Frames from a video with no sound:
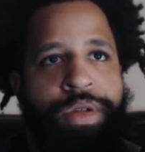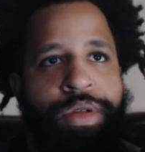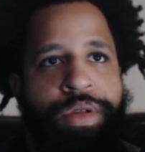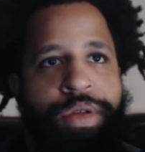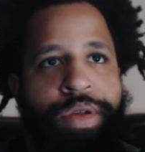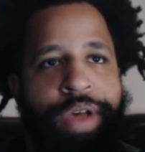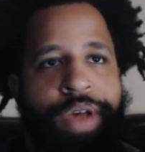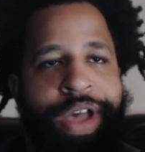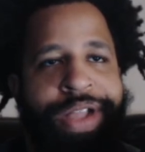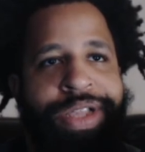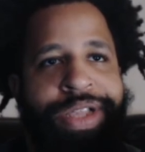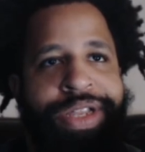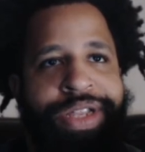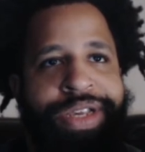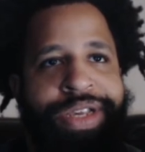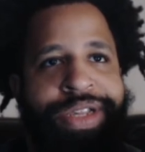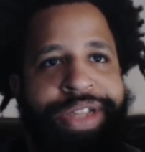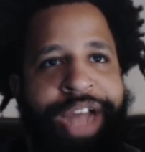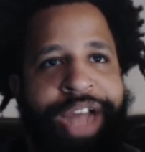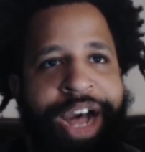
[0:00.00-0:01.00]

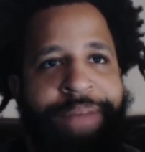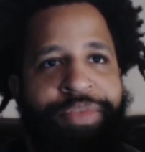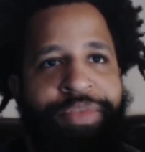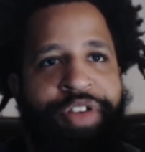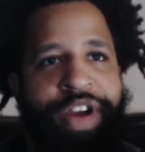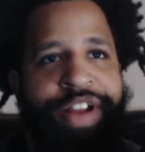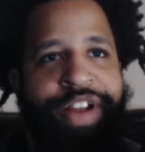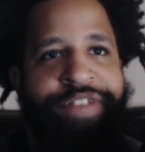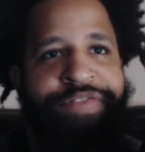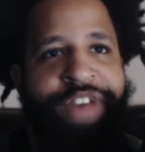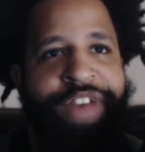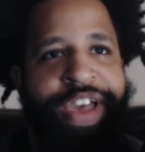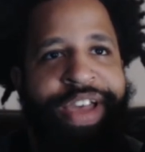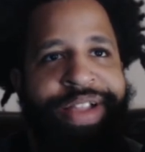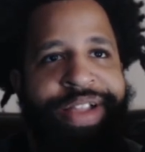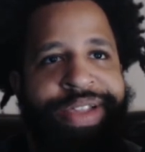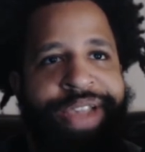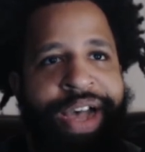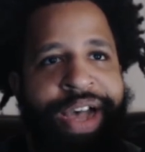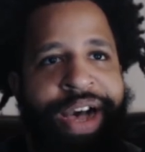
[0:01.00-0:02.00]
Instantly stopped trying to fight
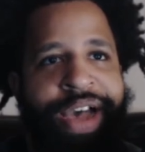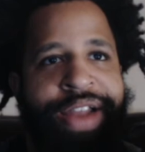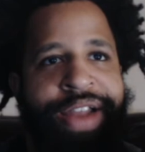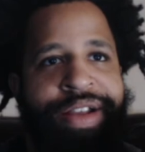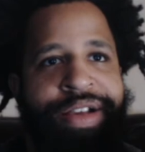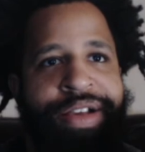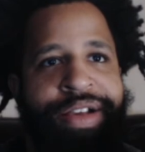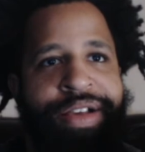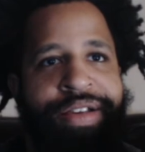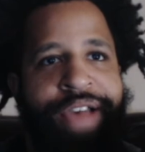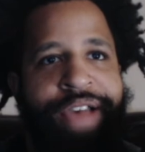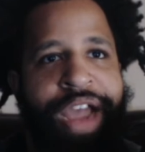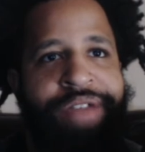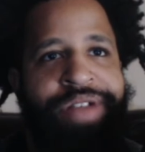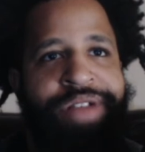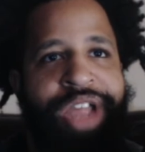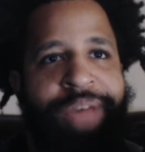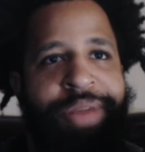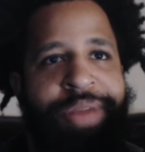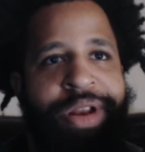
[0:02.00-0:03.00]
inside. Every
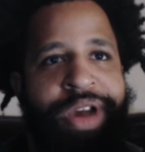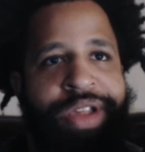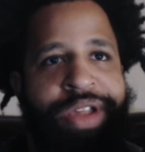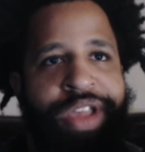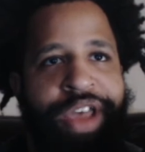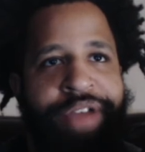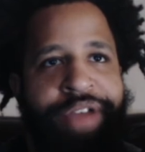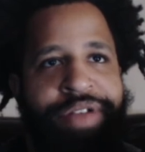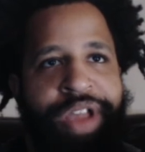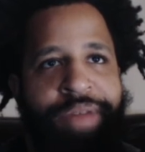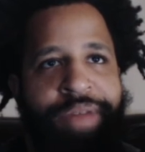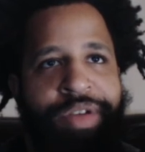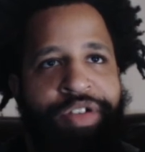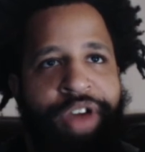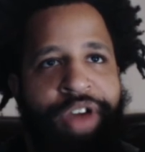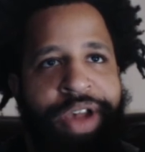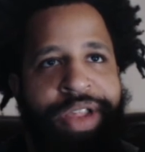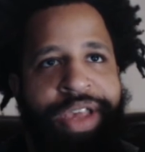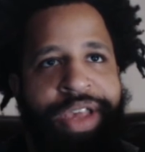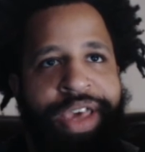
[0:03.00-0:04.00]
time he does it, every time he
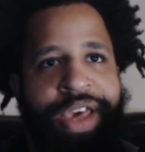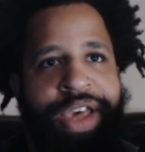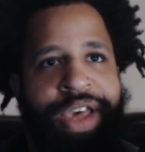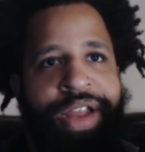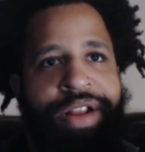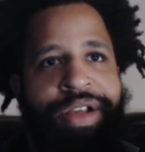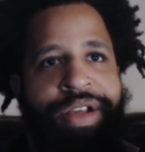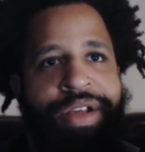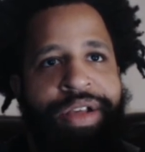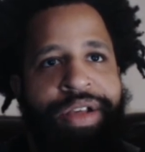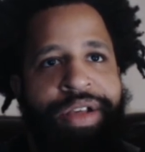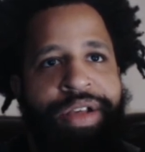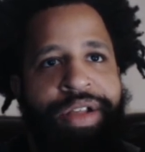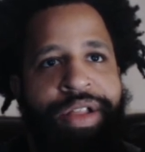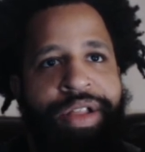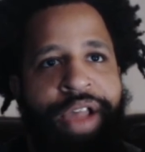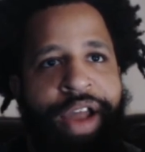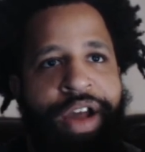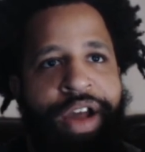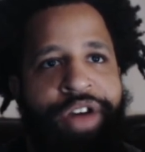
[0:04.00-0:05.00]
tries to get
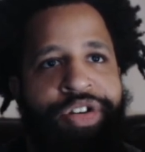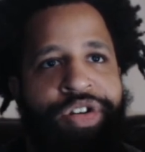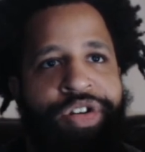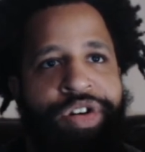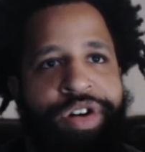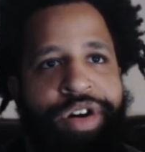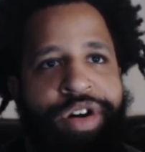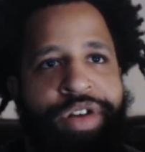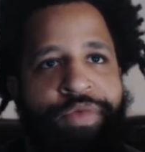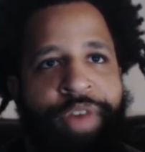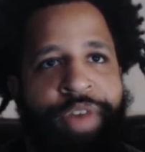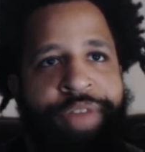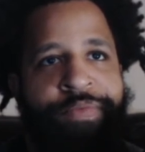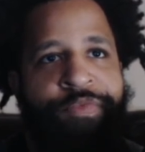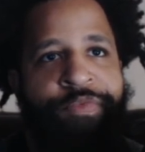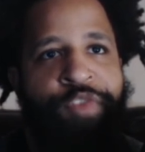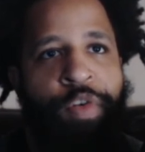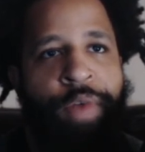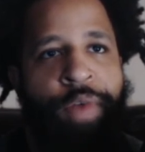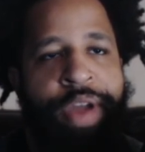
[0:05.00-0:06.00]
that underhook
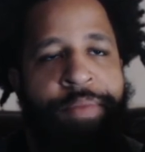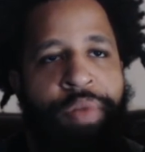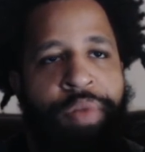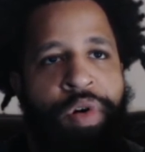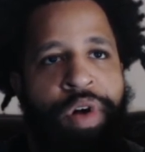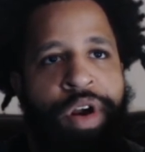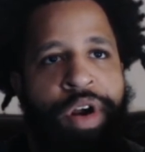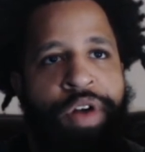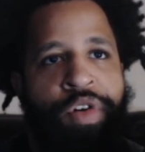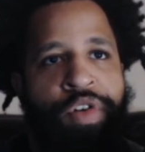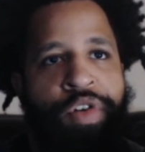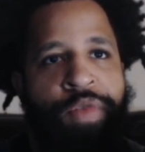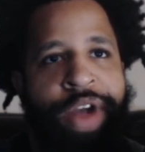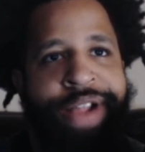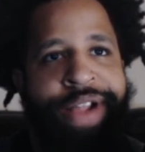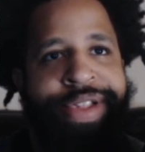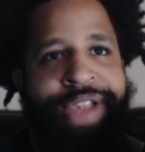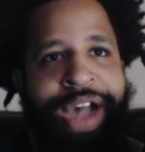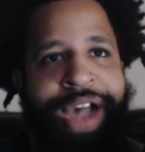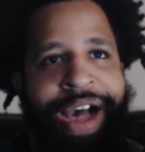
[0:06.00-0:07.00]
for Ray Borg on the
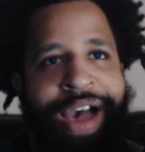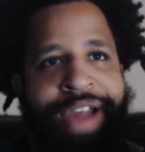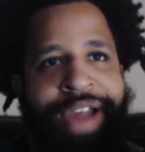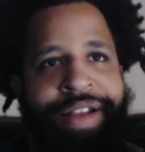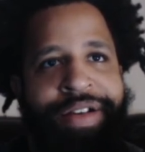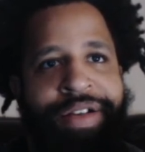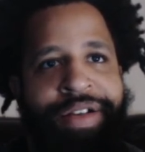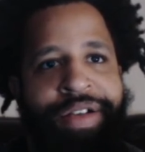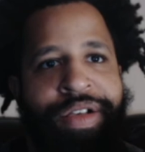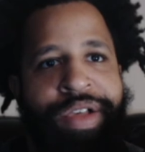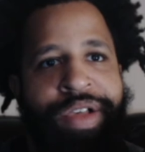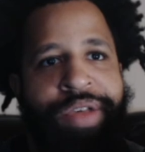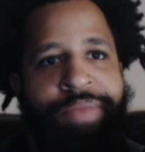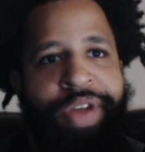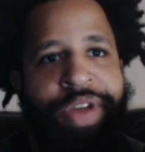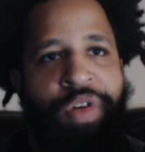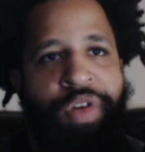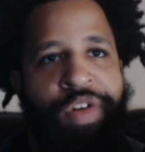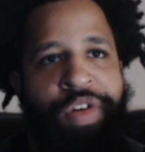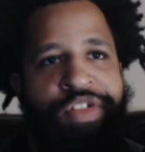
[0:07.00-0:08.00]
right side,
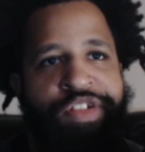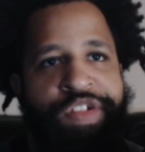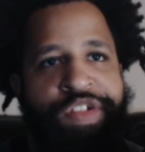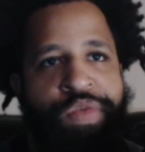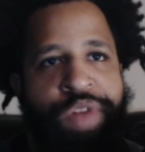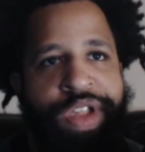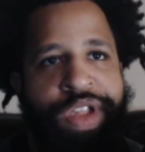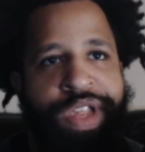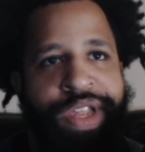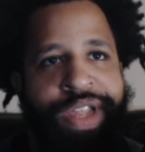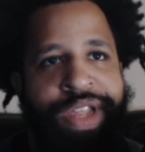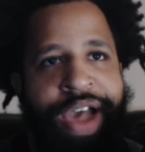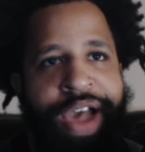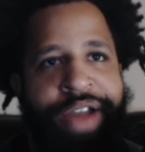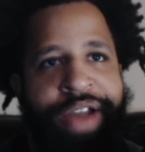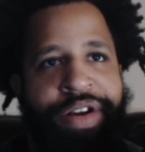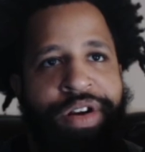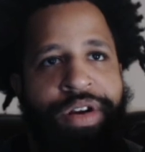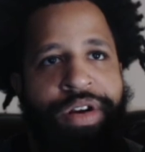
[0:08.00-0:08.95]
Bontorin just squeezes tighter.